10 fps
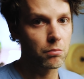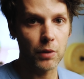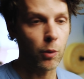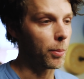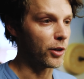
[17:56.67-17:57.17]

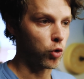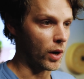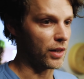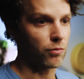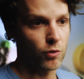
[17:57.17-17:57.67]
It will be
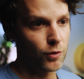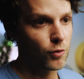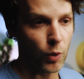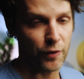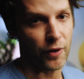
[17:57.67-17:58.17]

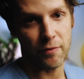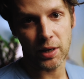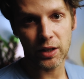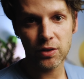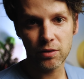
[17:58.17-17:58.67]
25
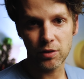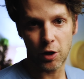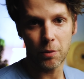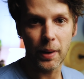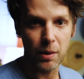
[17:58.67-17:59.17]
minutes,
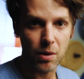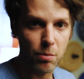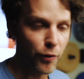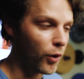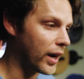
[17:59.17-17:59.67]
minimum
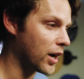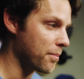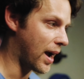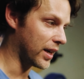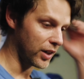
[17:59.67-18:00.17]
before I
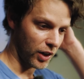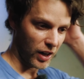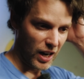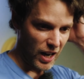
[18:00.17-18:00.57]
come back in here.